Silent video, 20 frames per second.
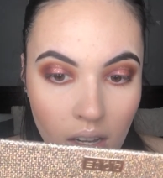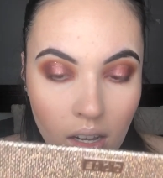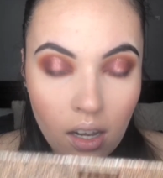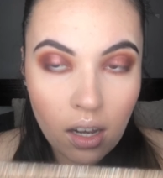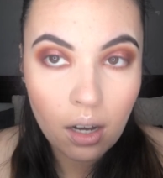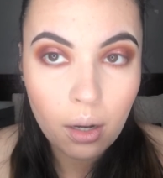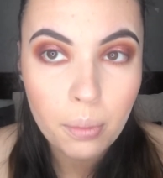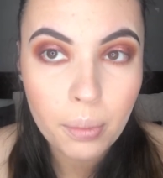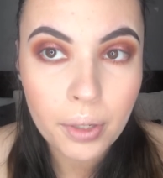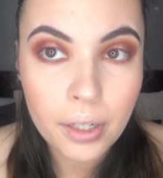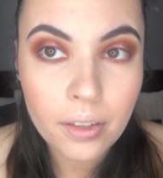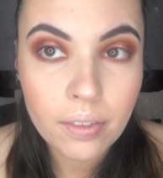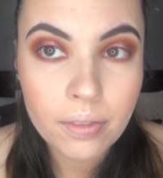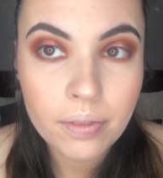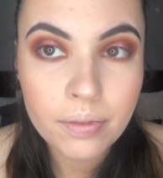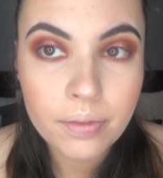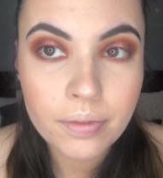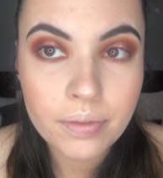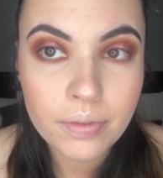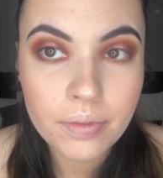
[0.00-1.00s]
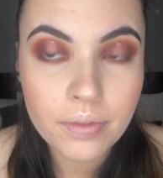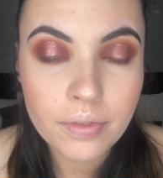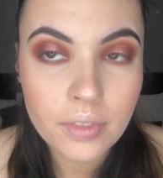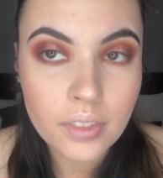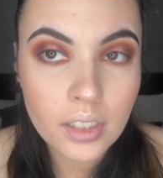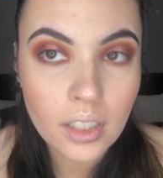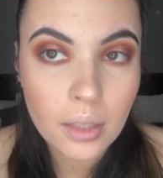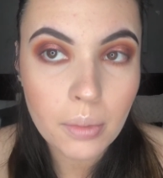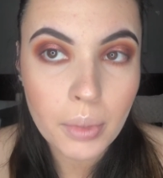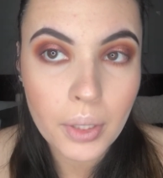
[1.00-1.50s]
open.
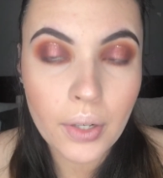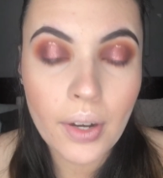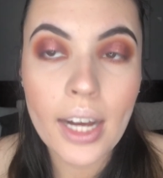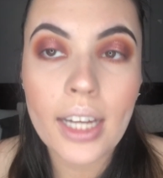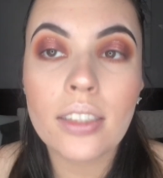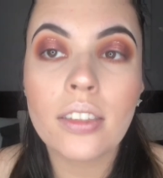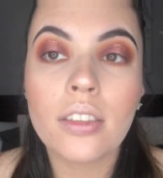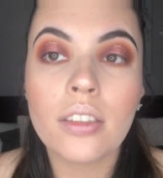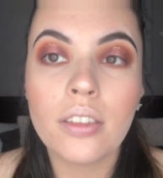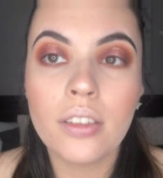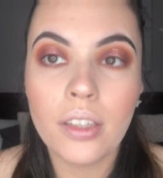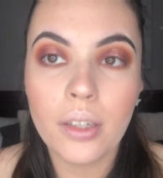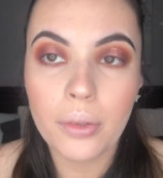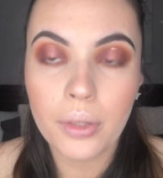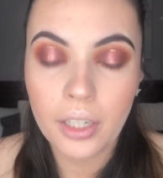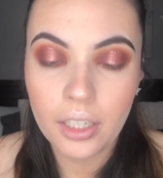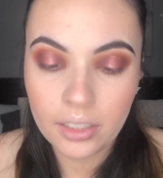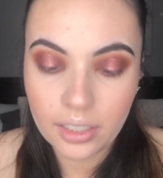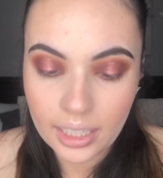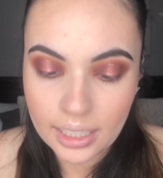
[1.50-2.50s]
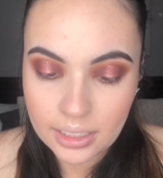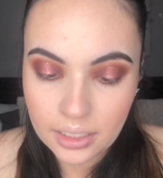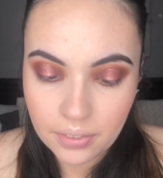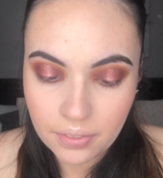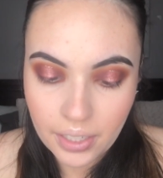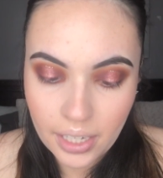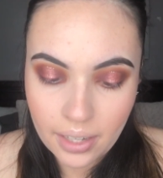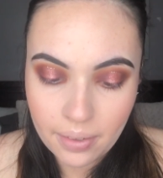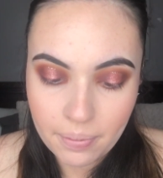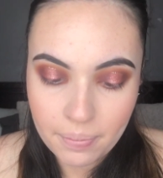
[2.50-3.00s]
So the middle has no color as of
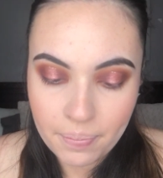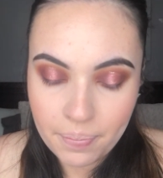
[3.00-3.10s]
yet.